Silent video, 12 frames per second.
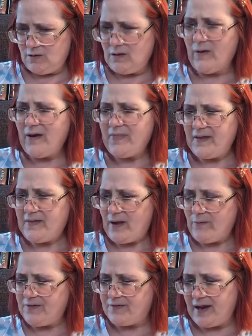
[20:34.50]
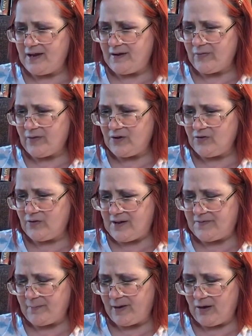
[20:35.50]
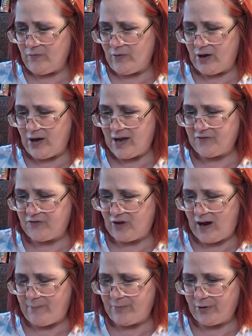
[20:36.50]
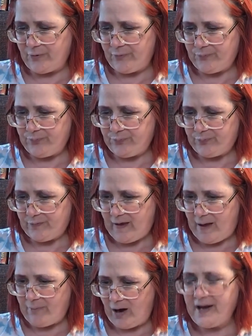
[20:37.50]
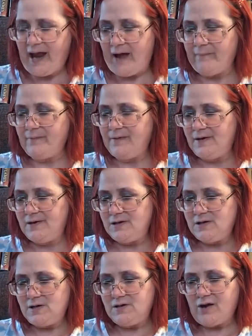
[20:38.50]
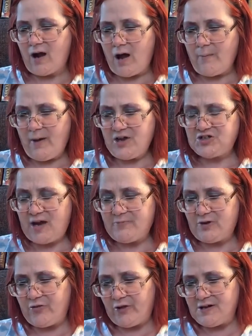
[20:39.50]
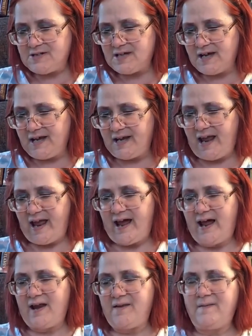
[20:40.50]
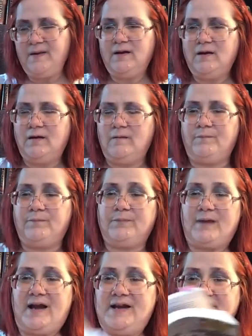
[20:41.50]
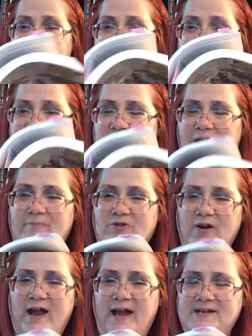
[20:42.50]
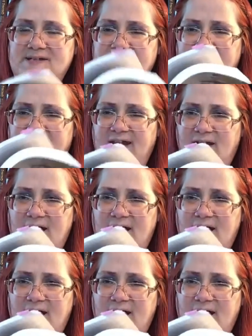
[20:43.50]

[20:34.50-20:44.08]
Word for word: No, I think that was the end of it. That's the beginning of the next chapter. That part, yeah. So I'm on chapter 13 and I need to get to chapter 19.